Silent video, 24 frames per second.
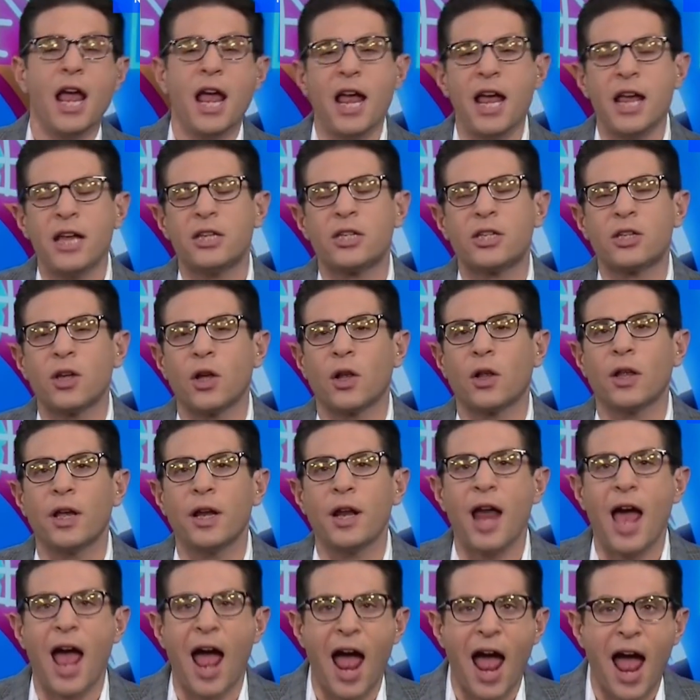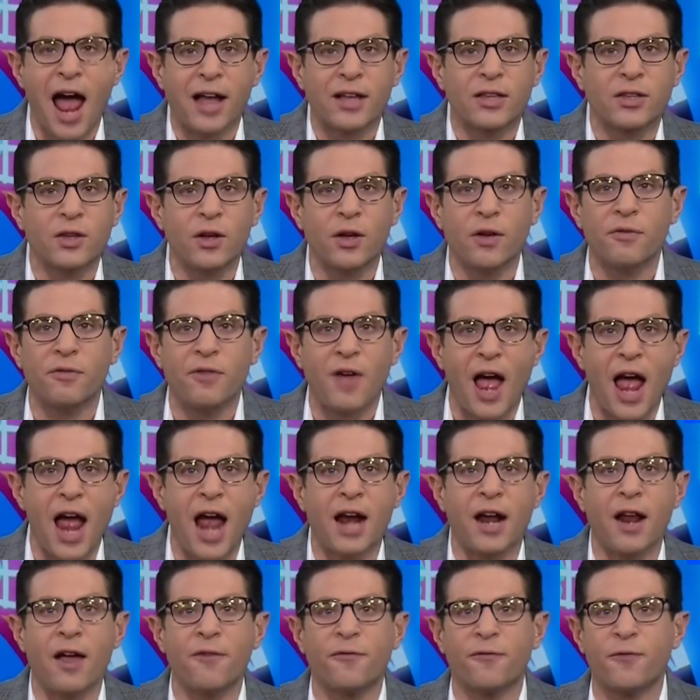He's still an active
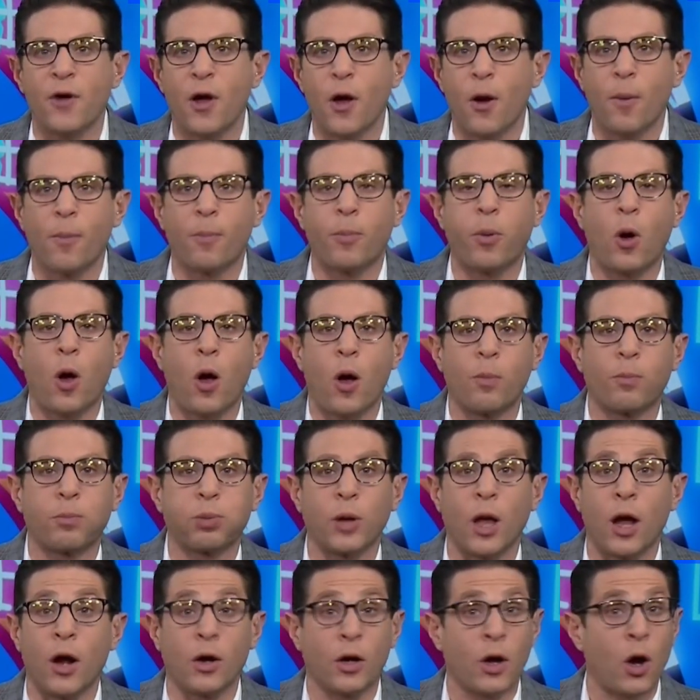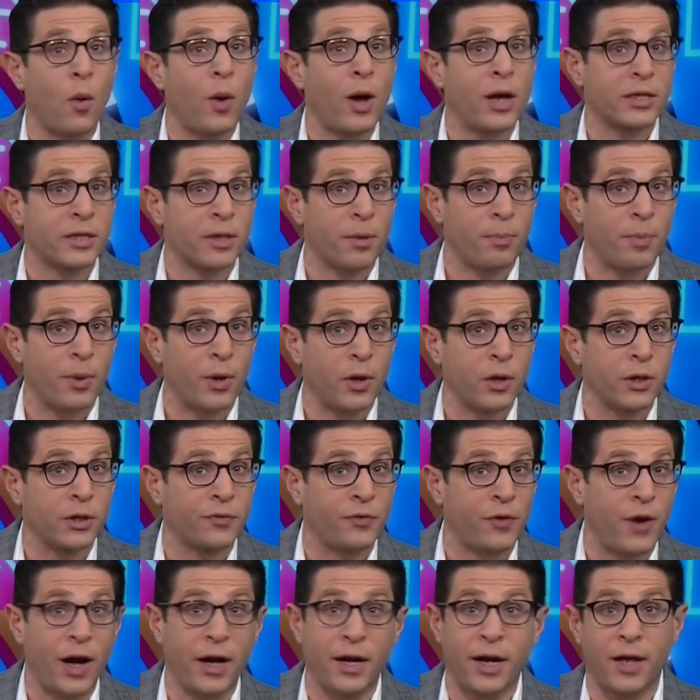NFL ball player. Go ask a
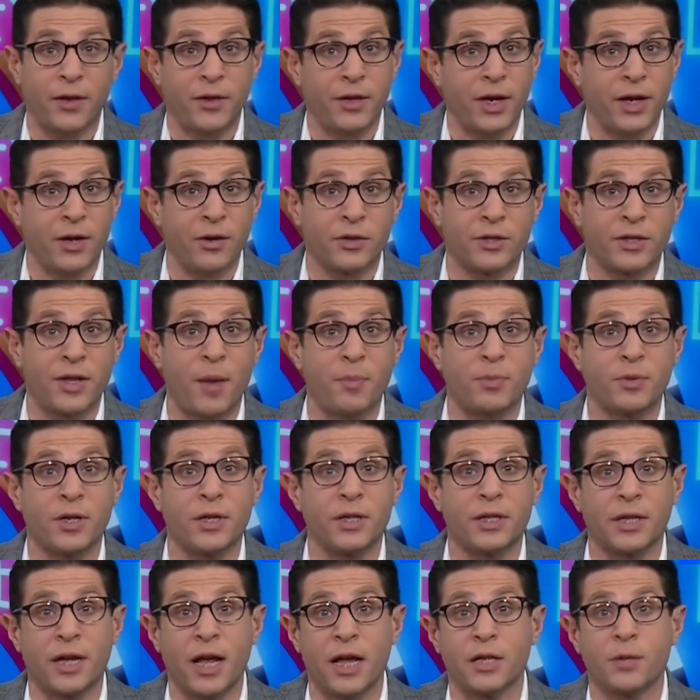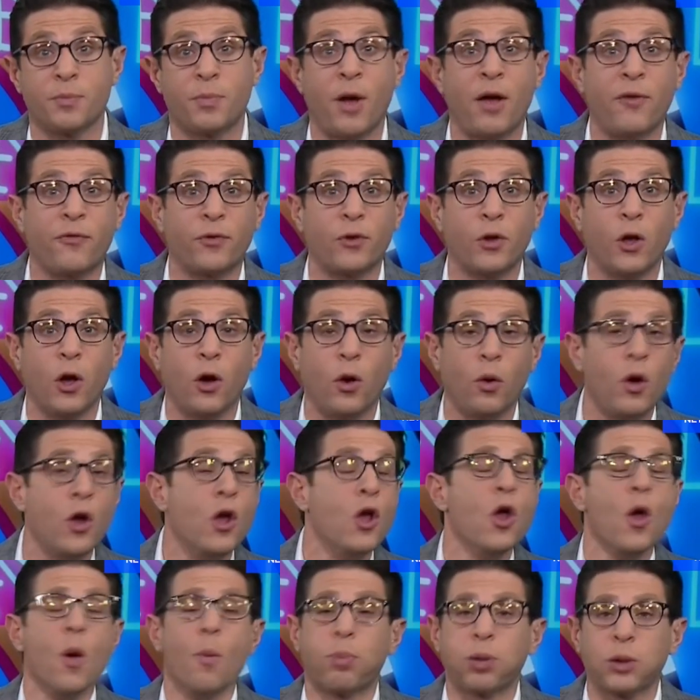Bills fan. He had the interceptions against Buffalo,
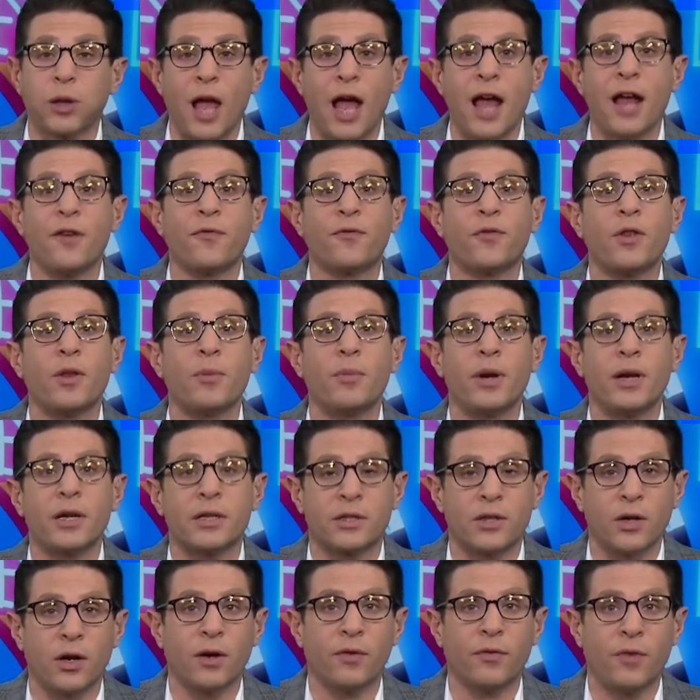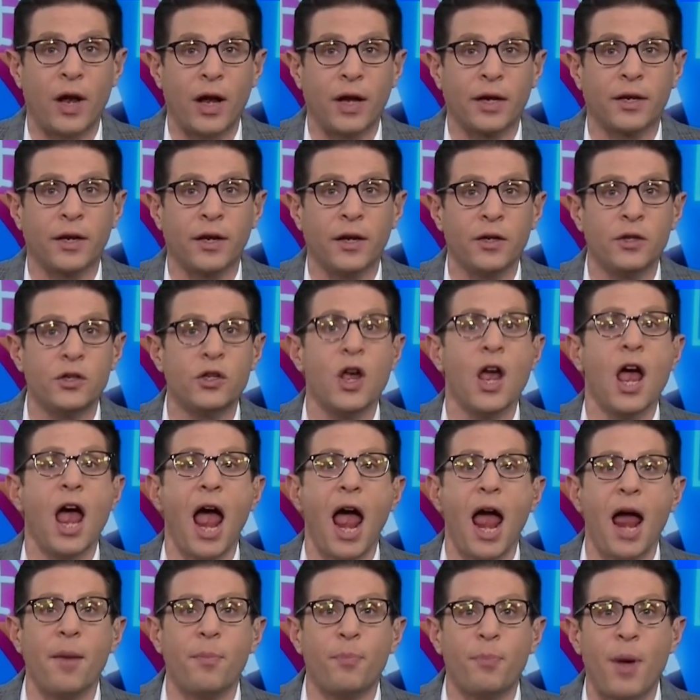playing for the Minnesota Vikings.
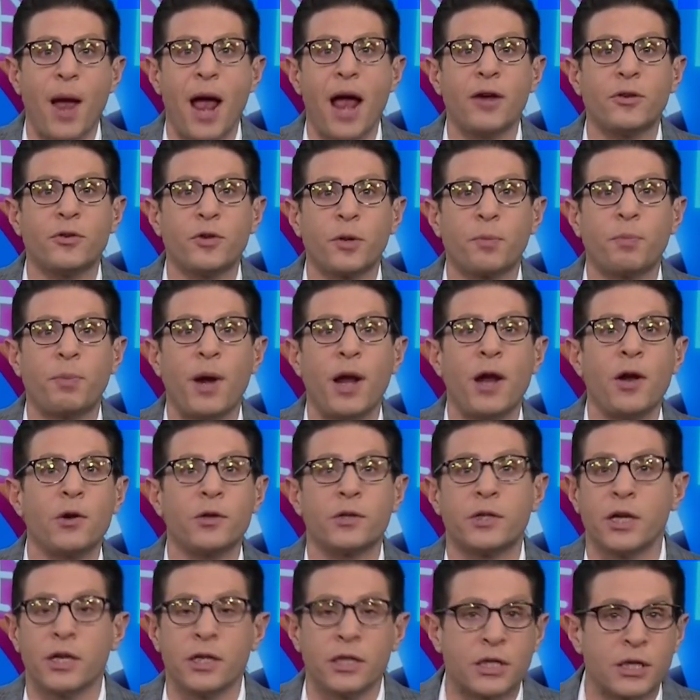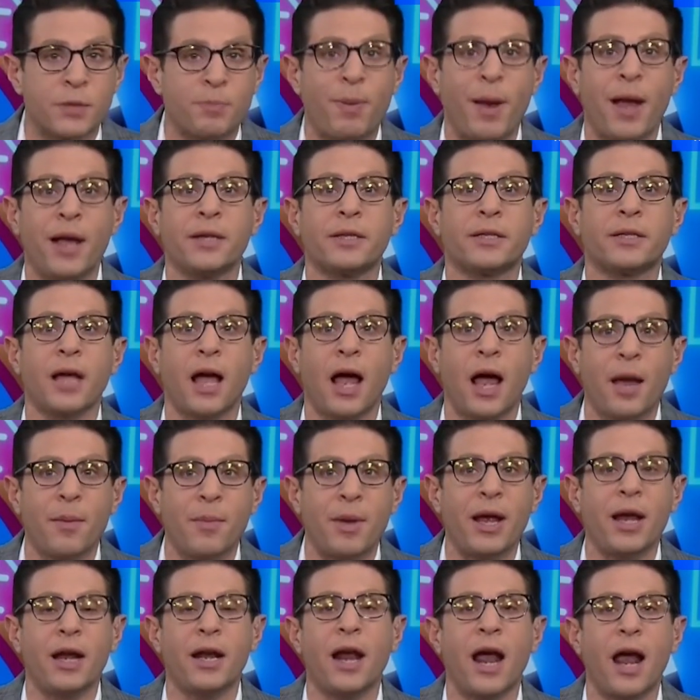And Patrick Peterson spent
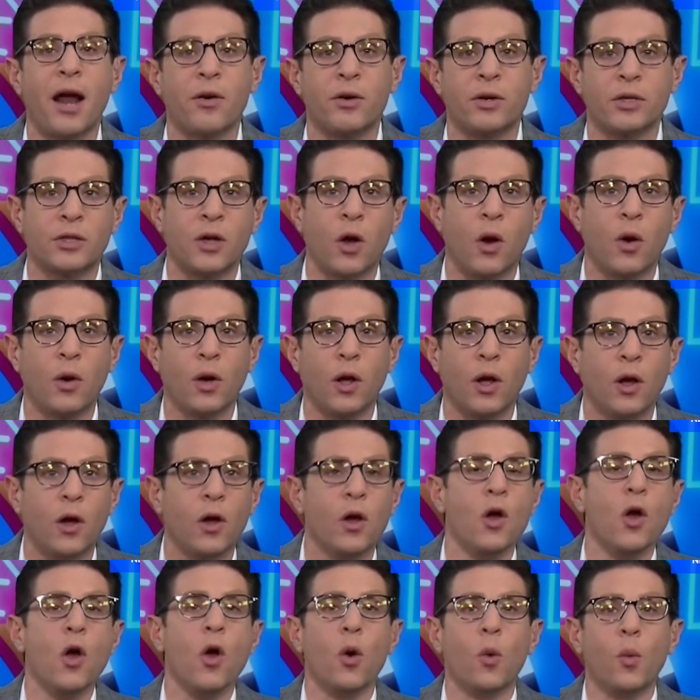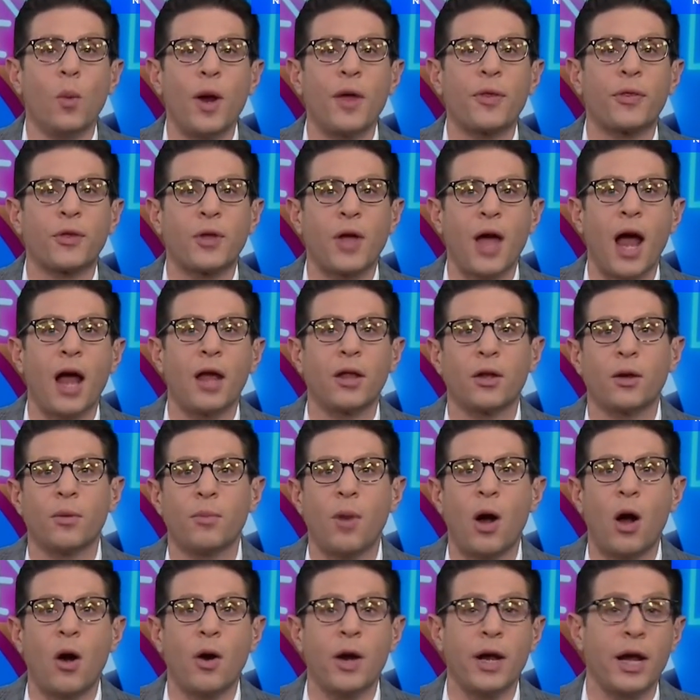time in Arizona with Kyler
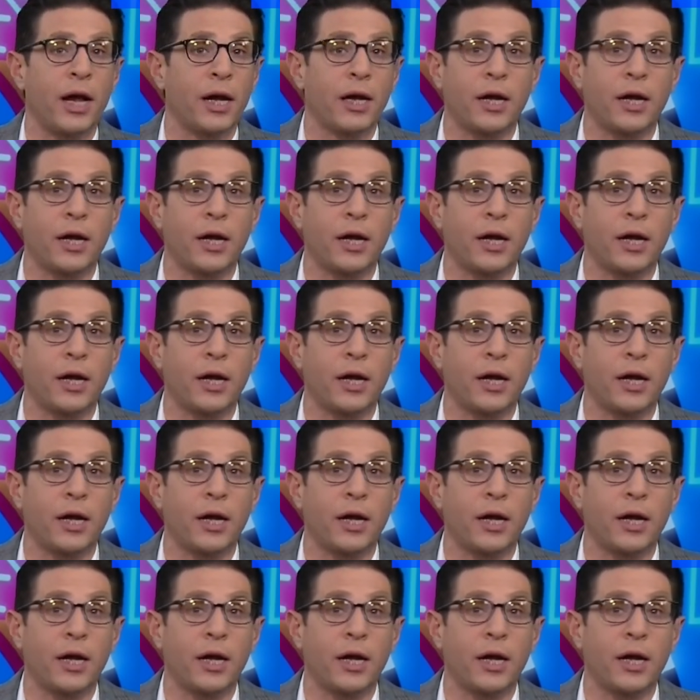Murray.